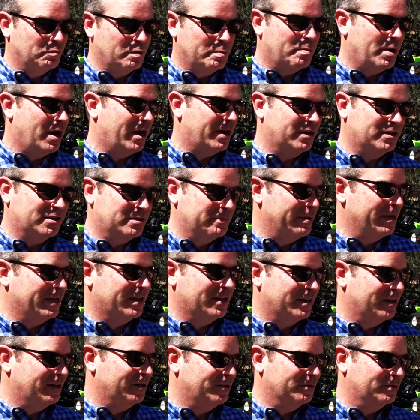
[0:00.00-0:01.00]
we bought it to make
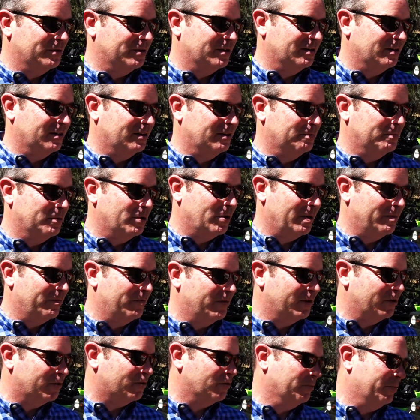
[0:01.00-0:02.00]
it into a, a Moab
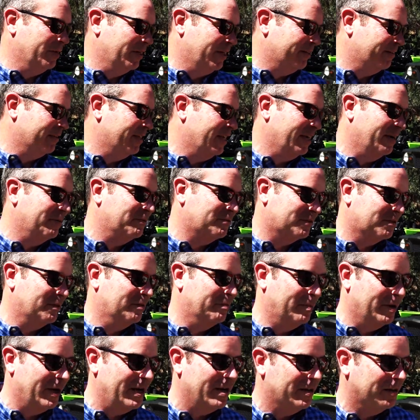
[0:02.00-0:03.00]
vehicle. But yeah, I was
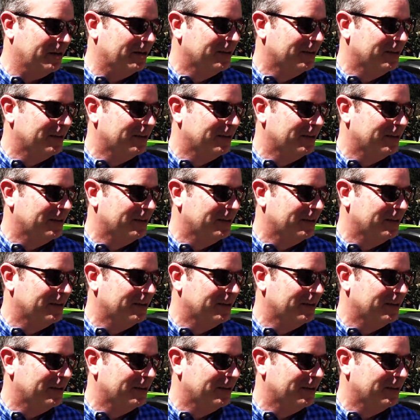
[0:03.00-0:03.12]
gonna buy